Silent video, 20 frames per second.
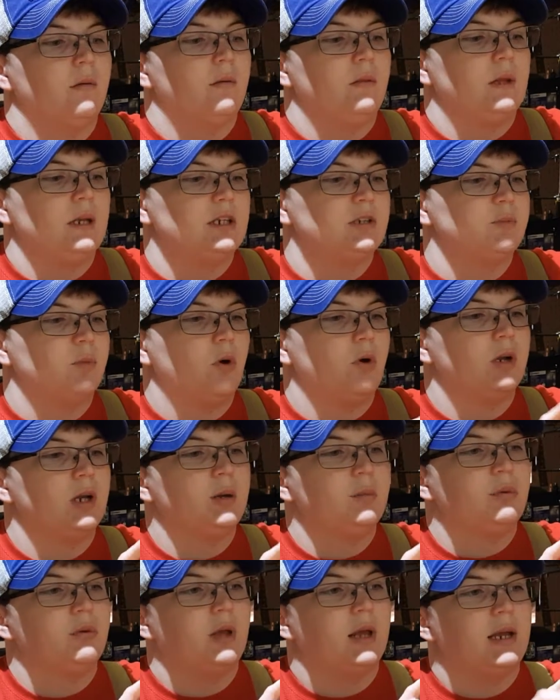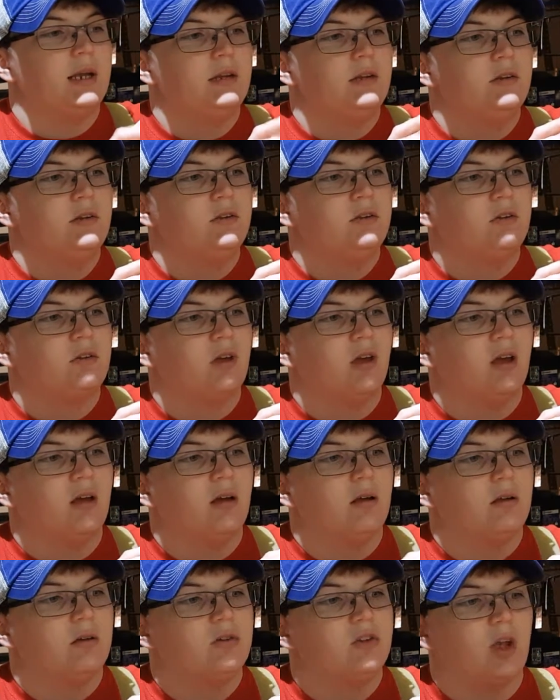These molding planes,
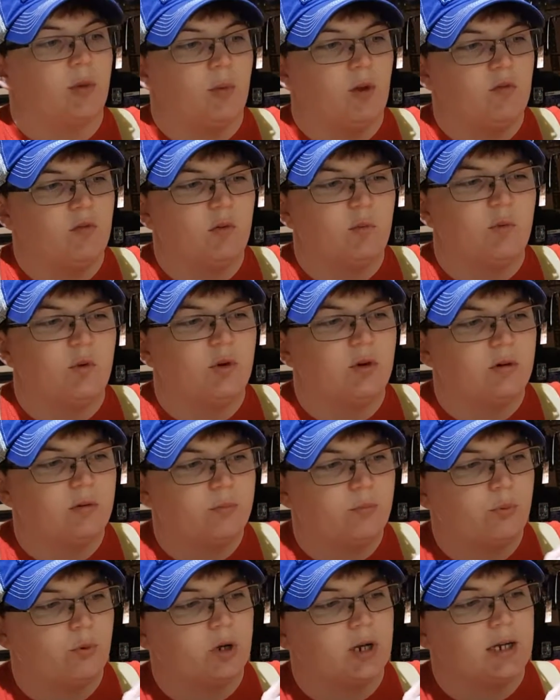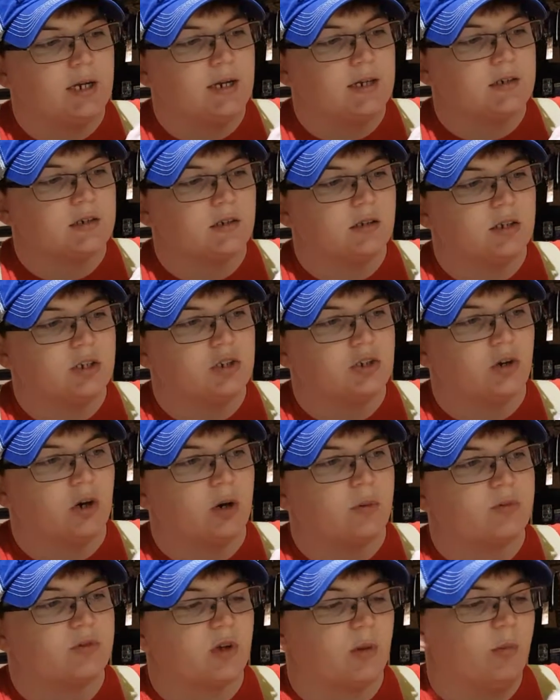some of them were pretty decently
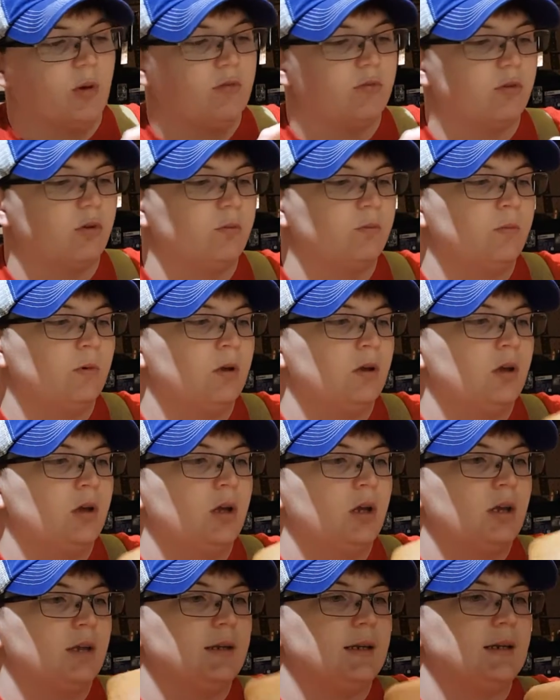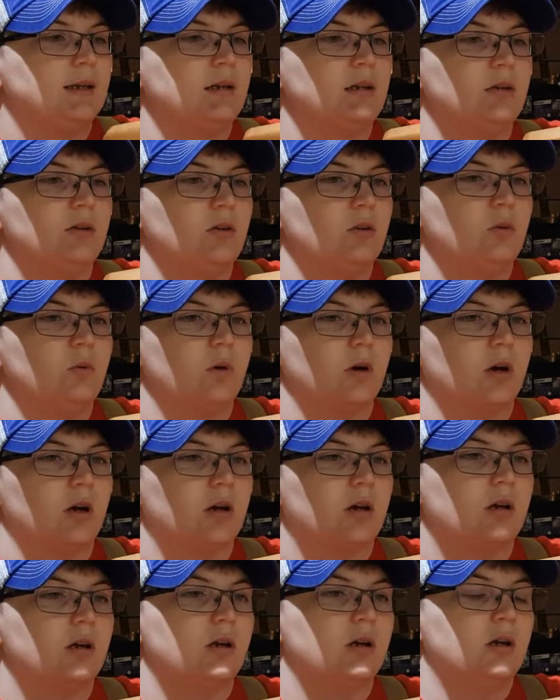sharp, some of them needed a little
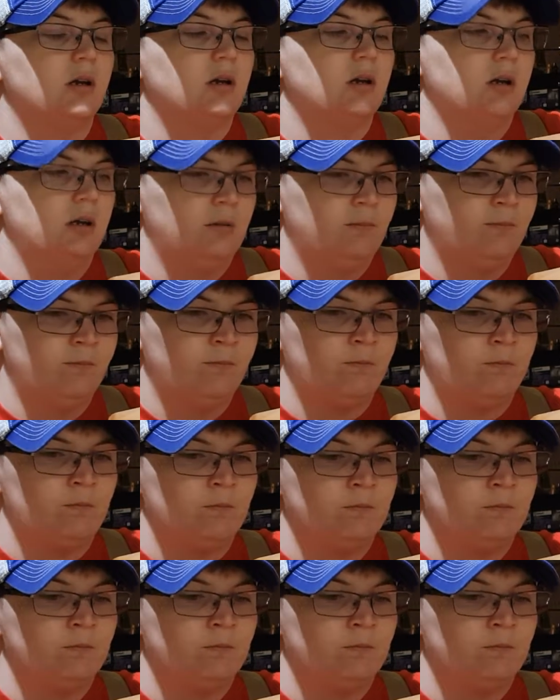work, but